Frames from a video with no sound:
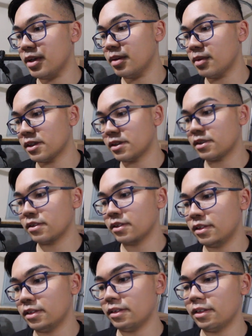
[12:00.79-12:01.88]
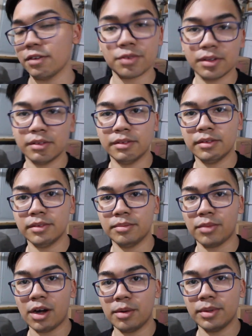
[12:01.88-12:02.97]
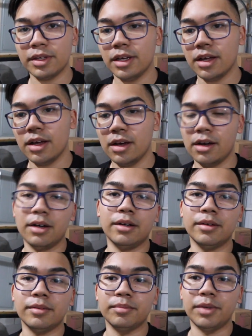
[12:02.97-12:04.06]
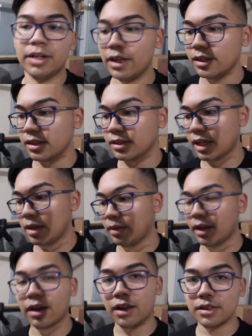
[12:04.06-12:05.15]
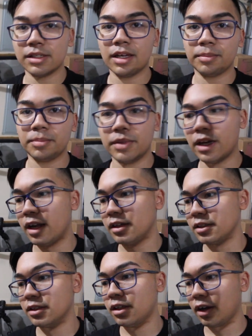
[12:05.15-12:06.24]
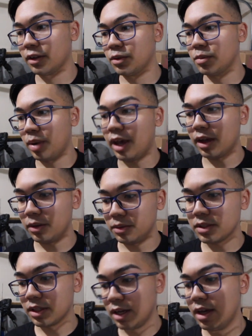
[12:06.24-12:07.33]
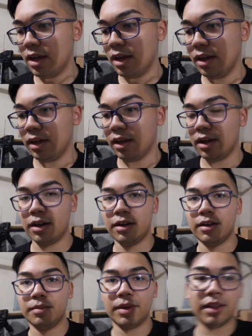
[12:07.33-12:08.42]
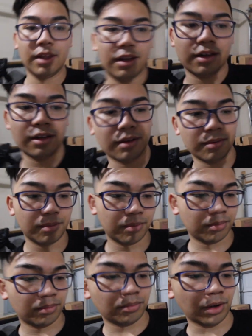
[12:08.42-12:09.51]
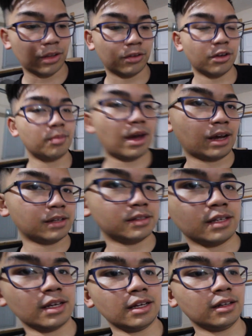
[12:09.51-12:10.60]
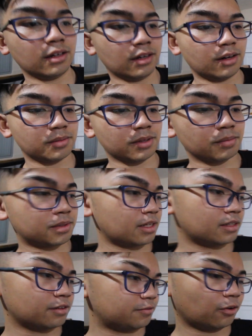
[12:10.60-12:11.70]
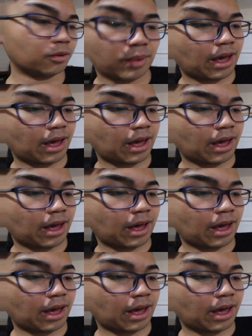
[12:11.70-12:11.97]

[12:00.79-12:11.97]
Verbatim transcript: be much different, probably. Um, but it is the same like concept, kind of just tuck it through panels um, and then bring it through your back seat. Uh, some seats could fold